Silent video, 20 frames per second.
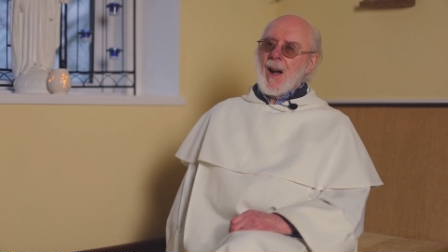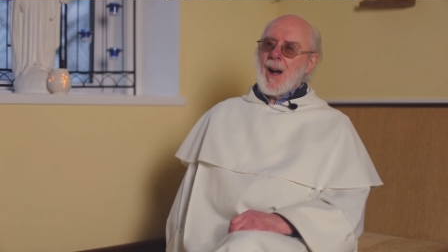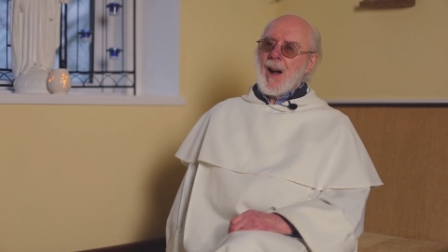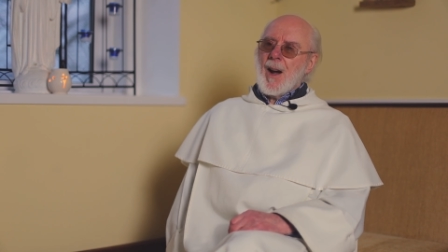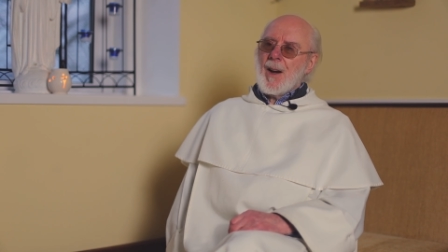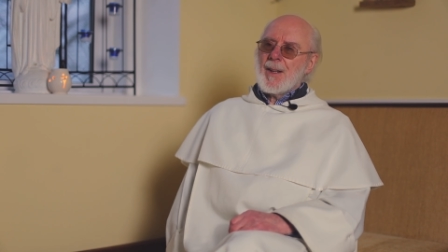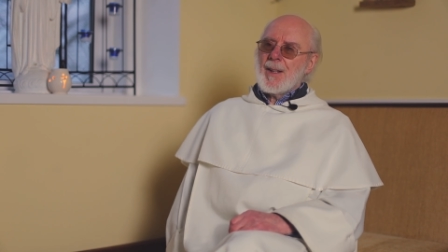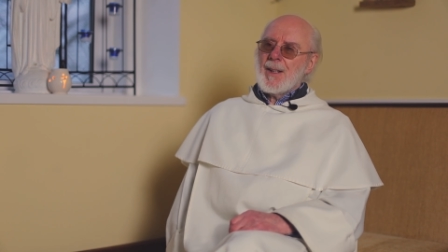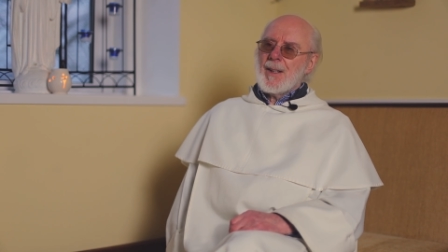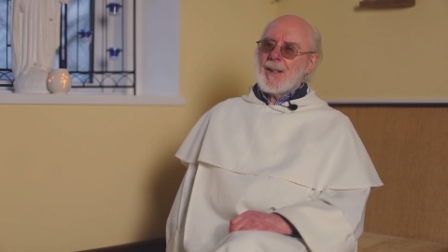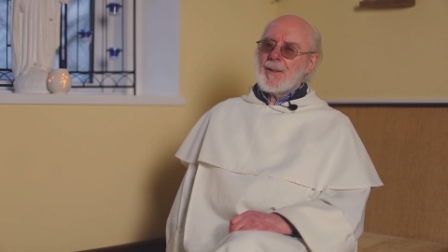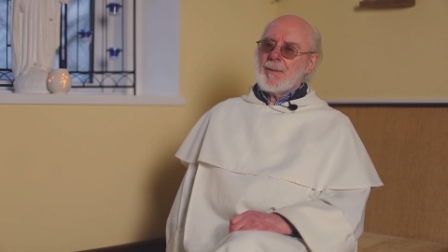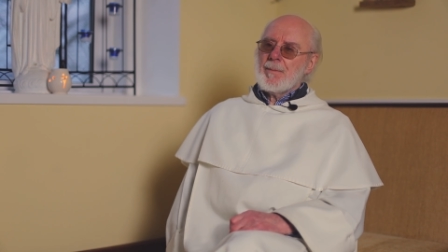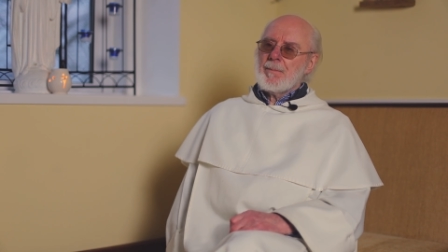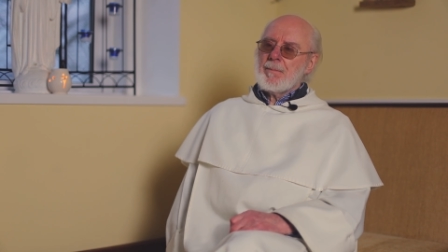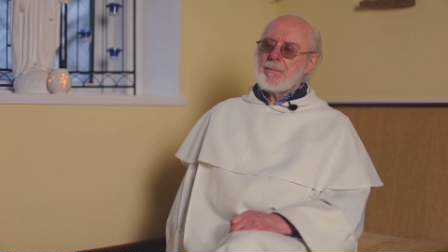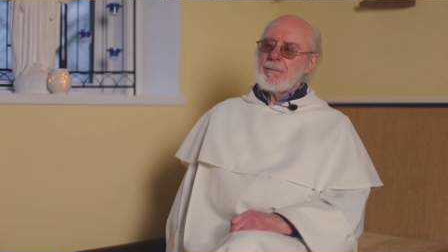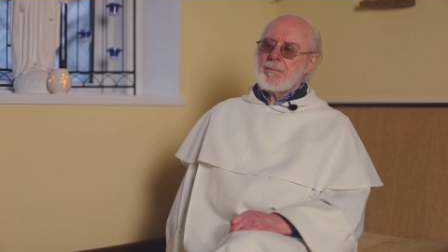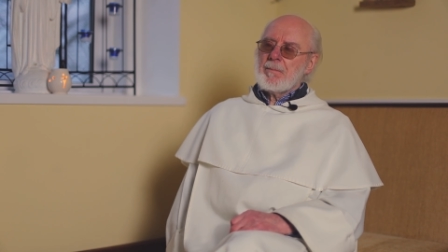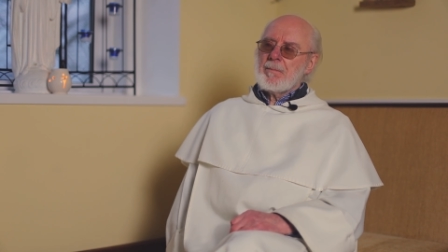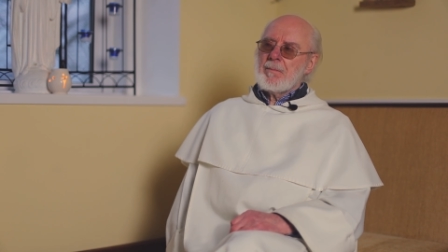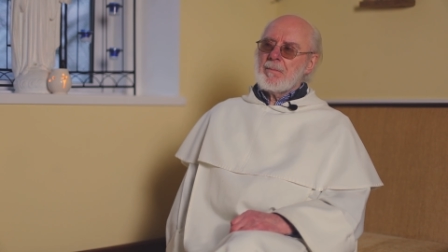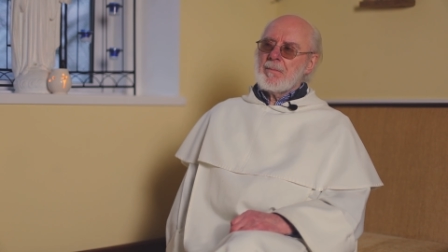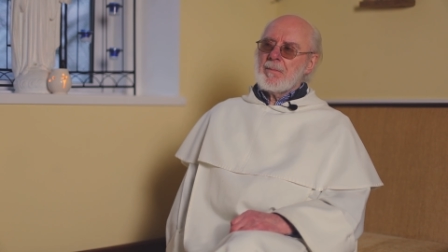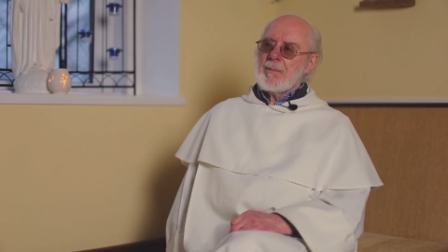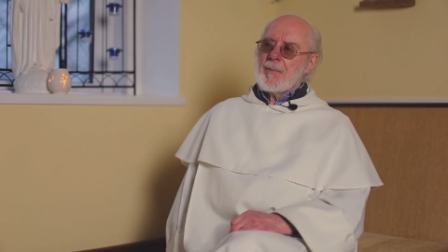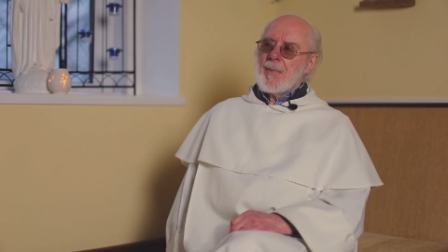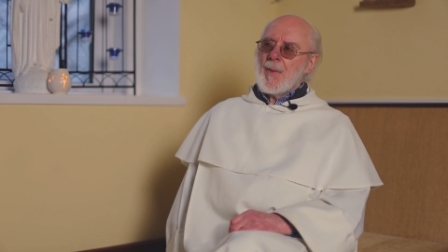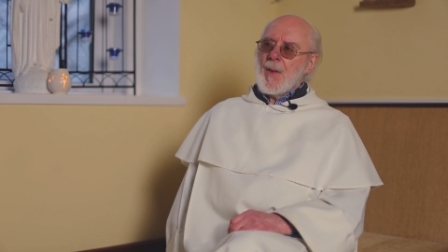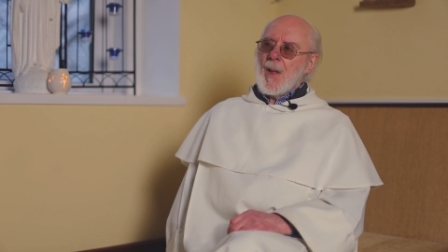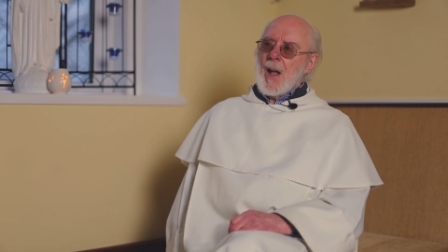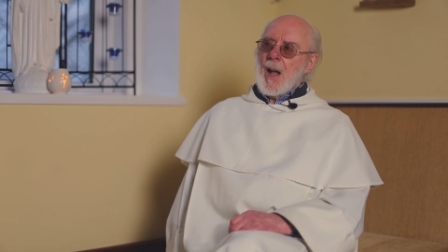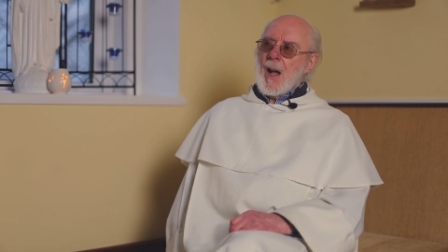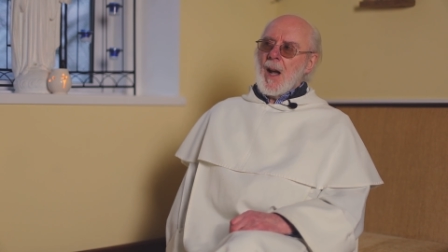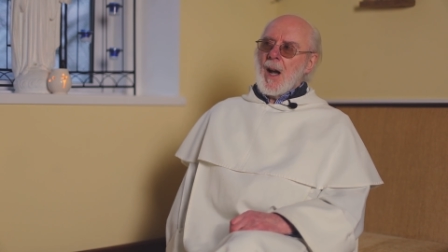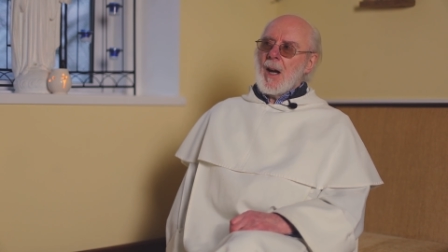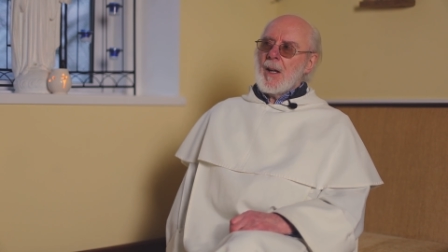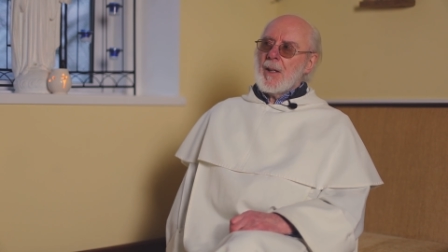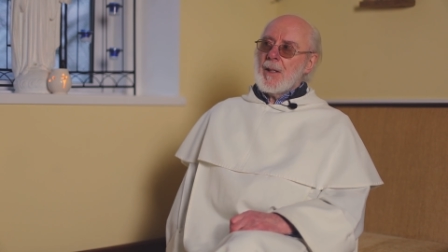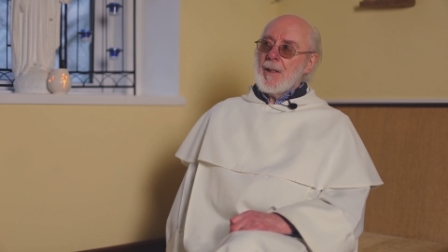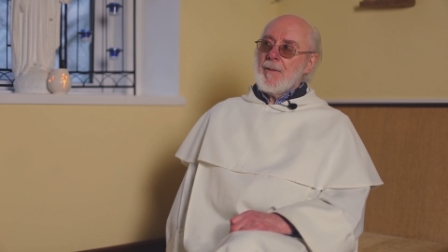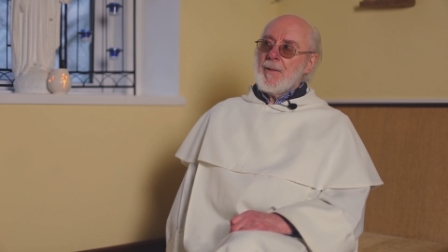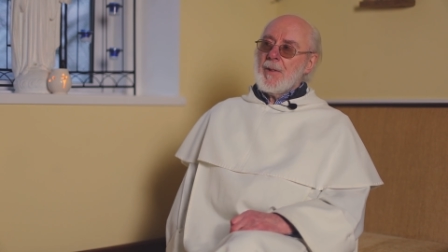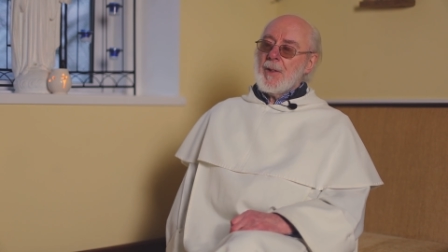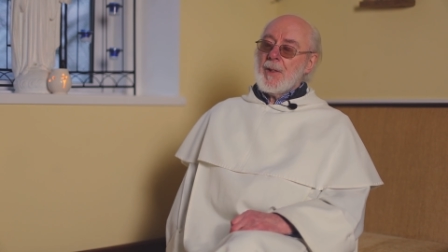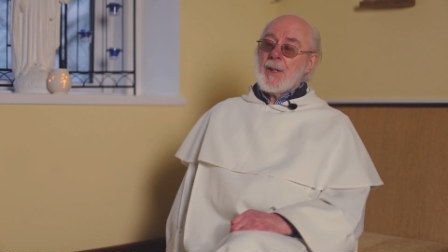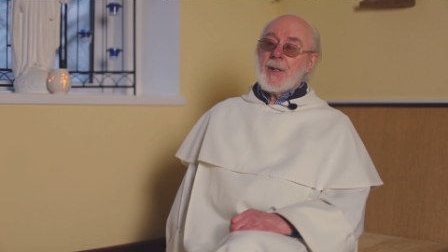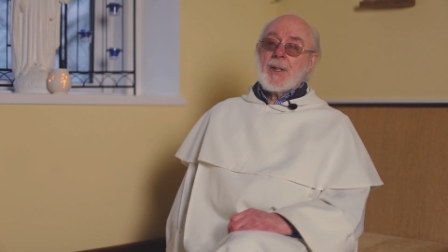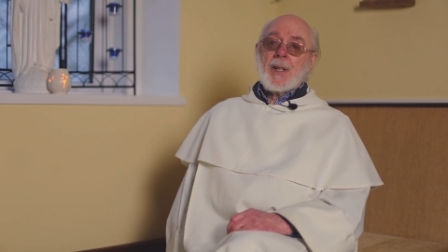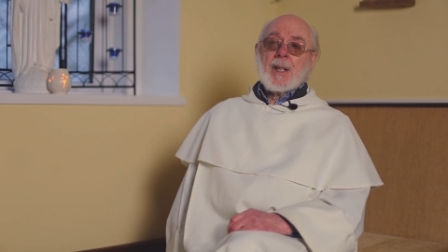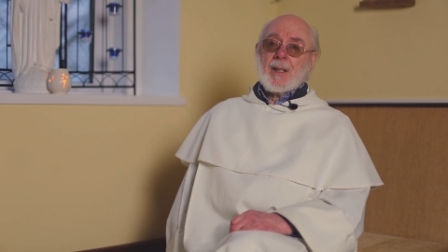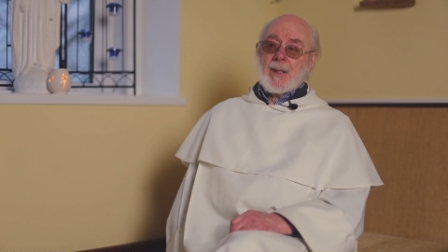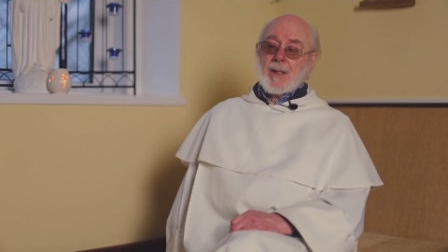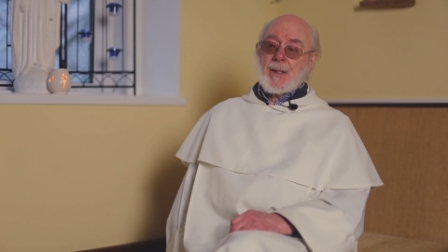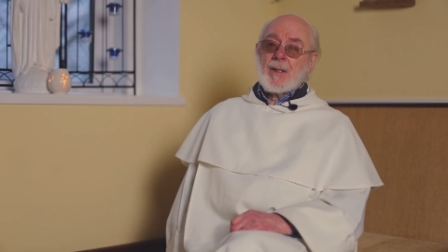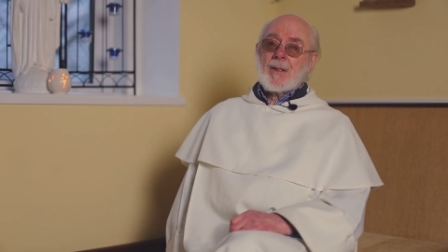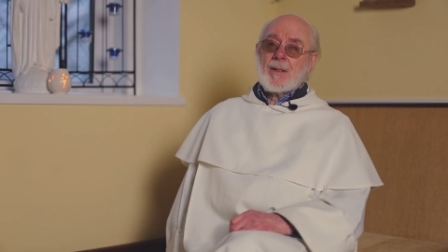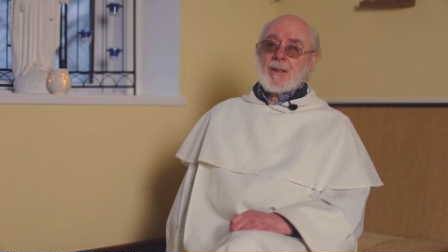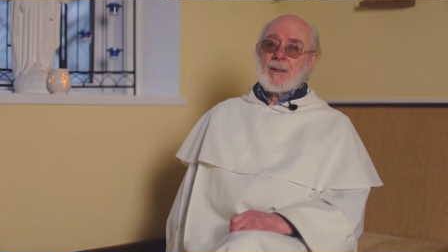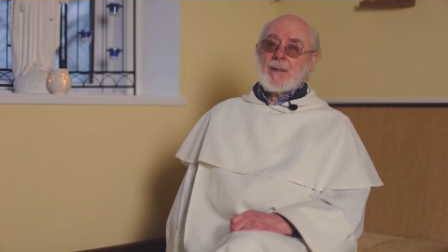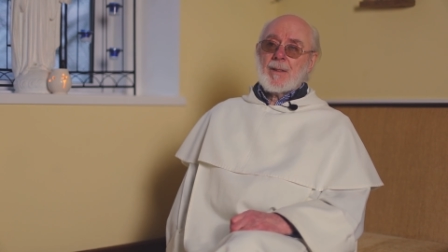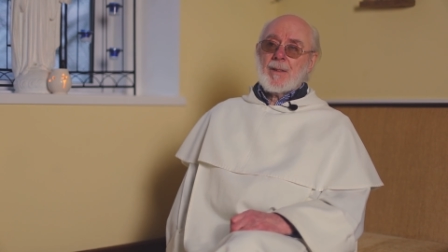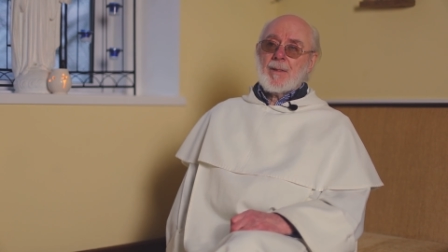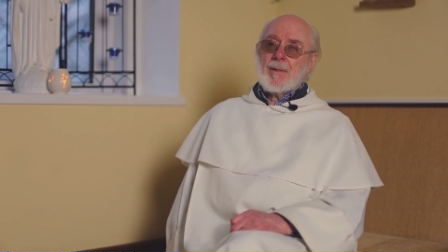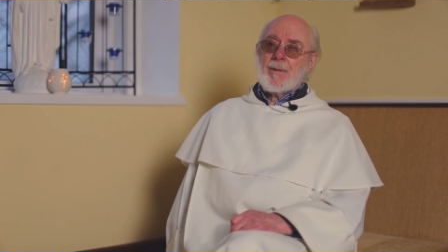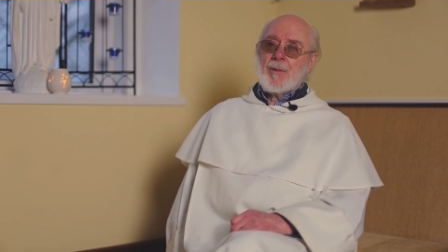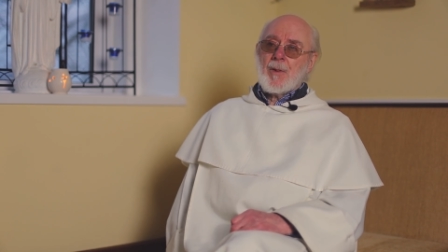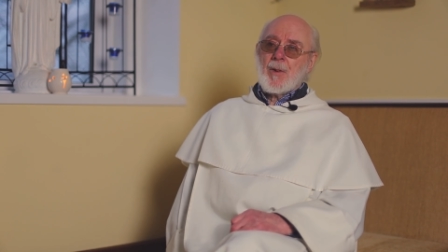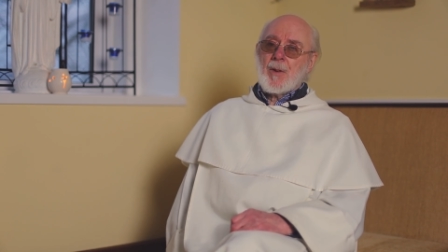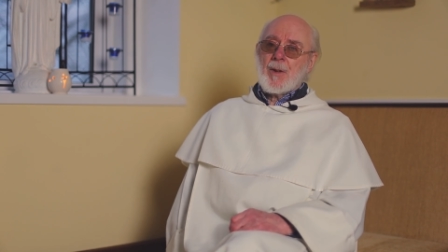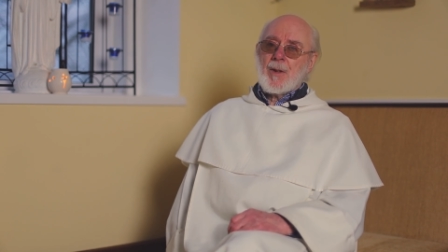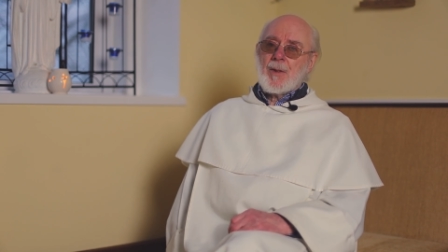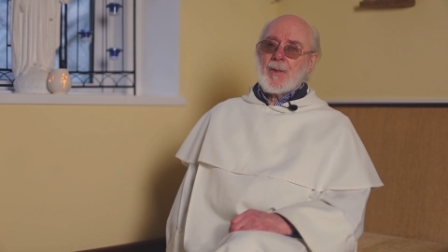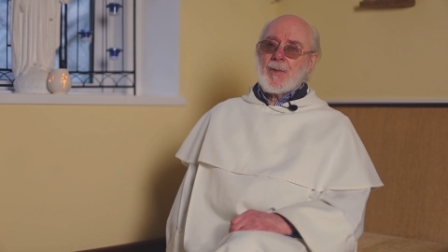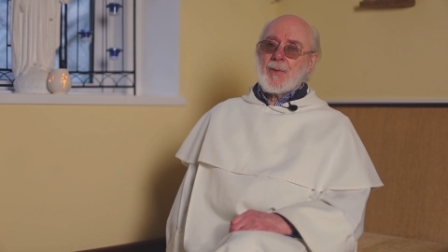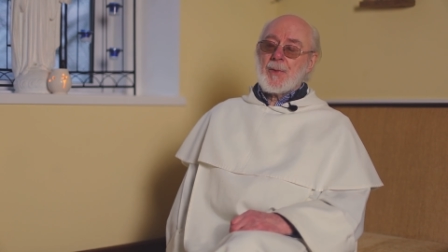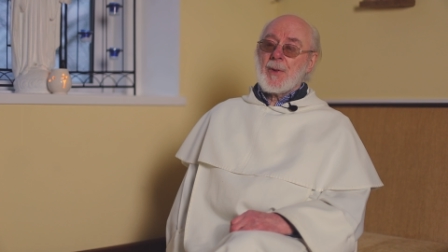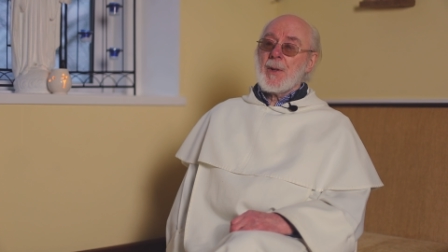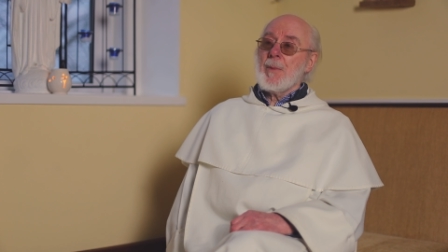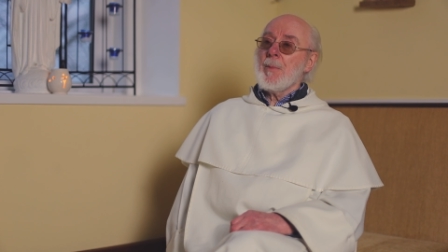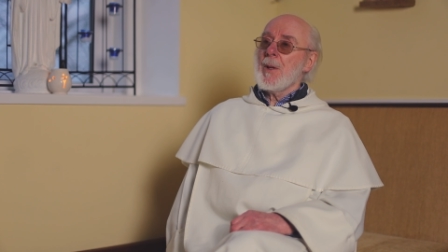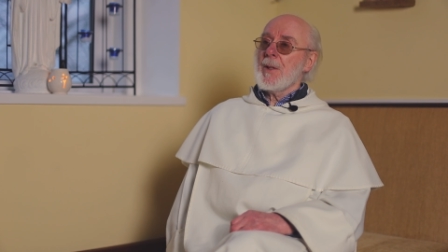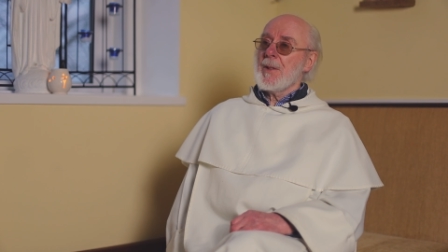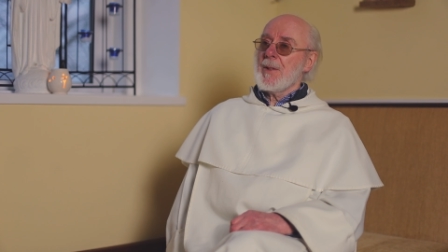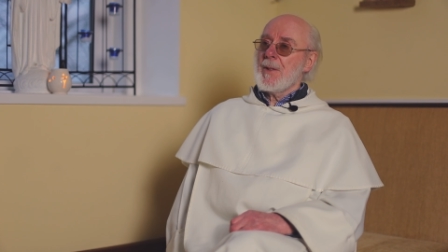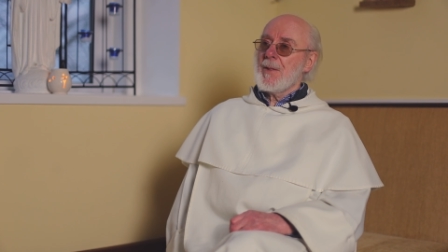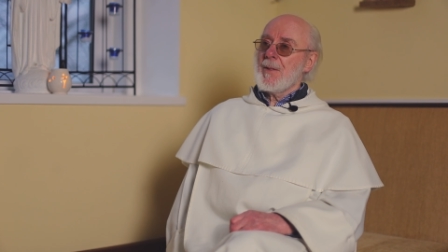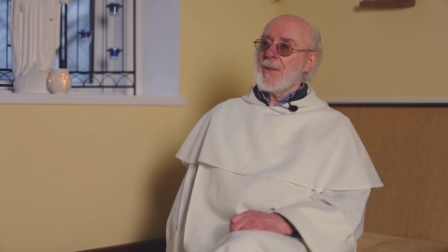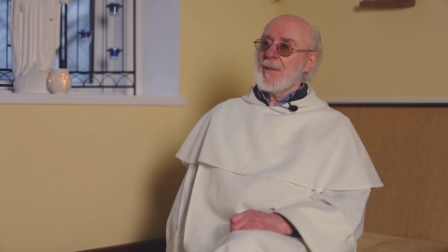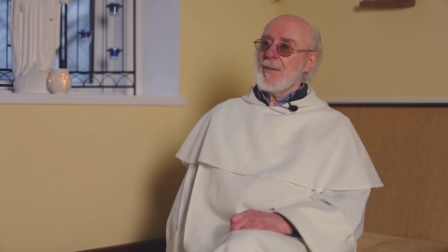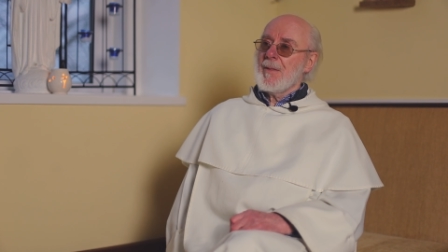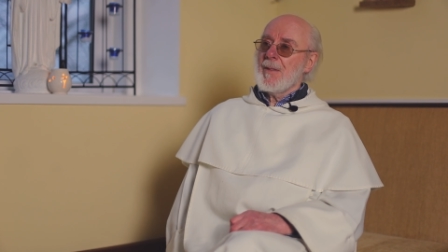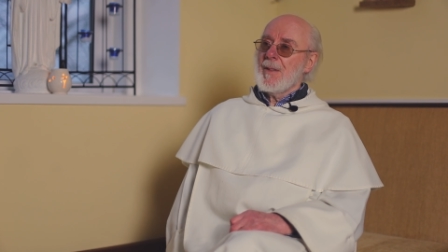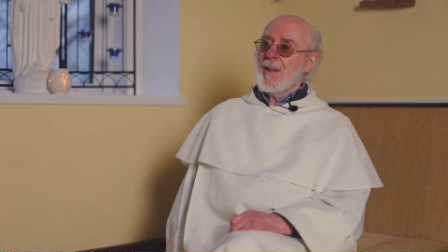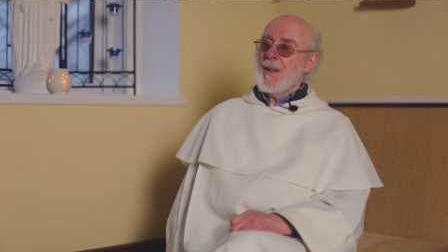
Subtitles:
I lived in a tent for 3 months